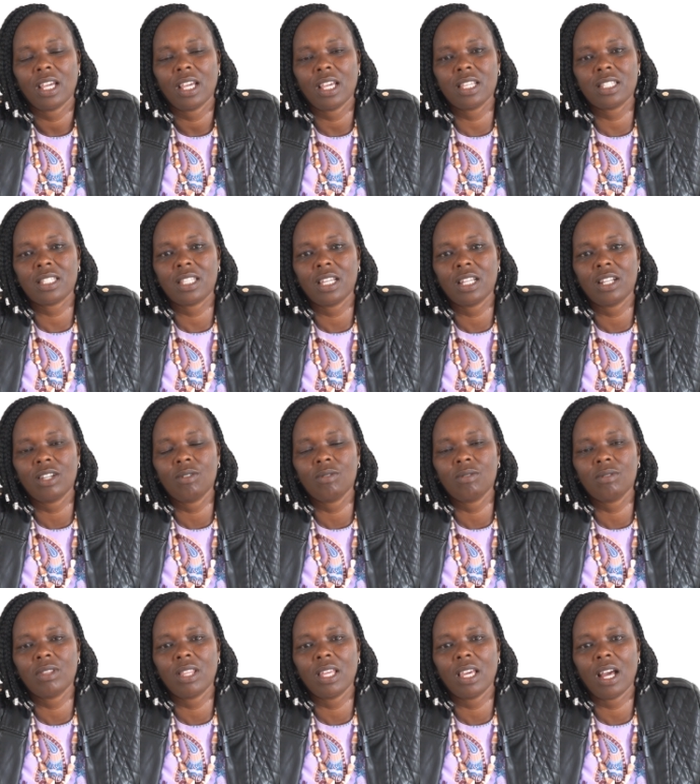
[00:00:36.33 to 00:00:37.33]
as they
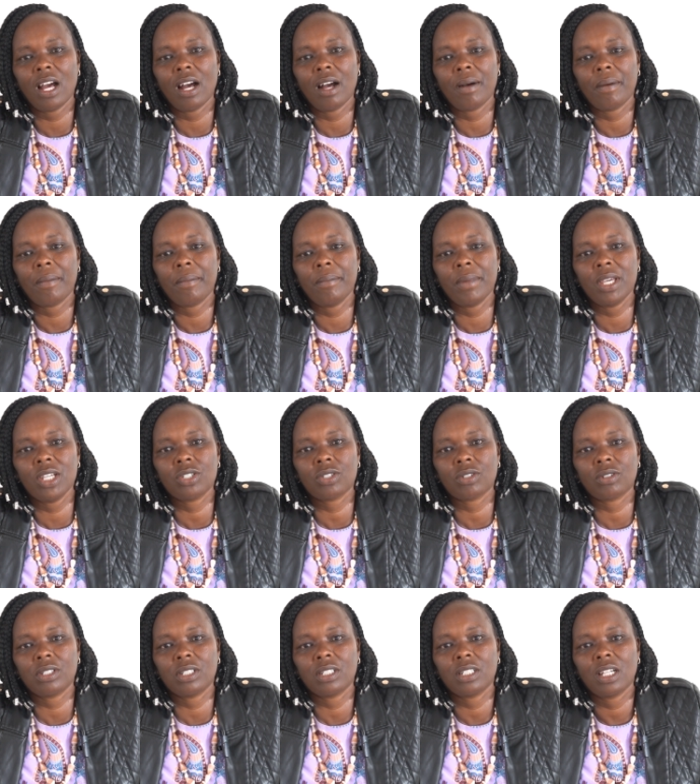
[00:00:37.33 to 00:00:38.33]
do their
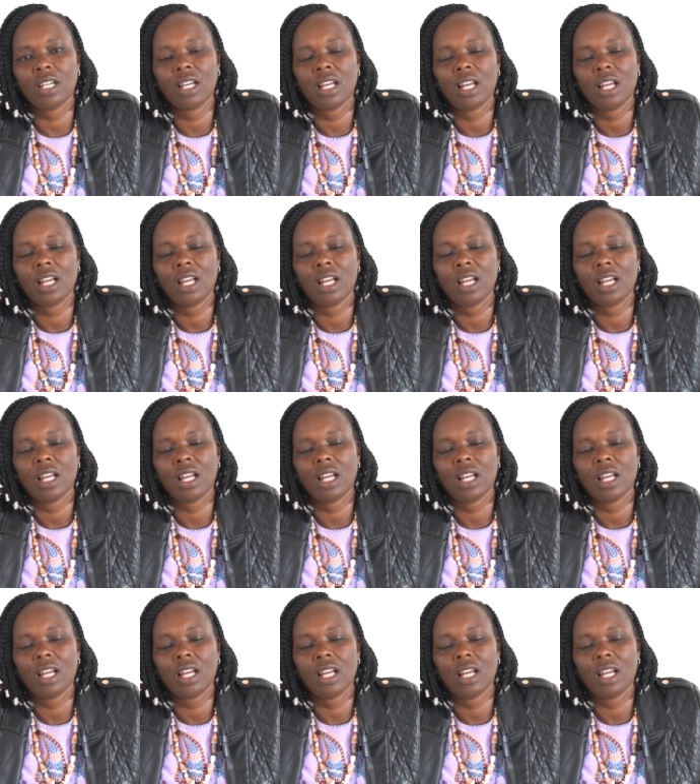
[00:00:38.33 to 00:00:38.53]
mission.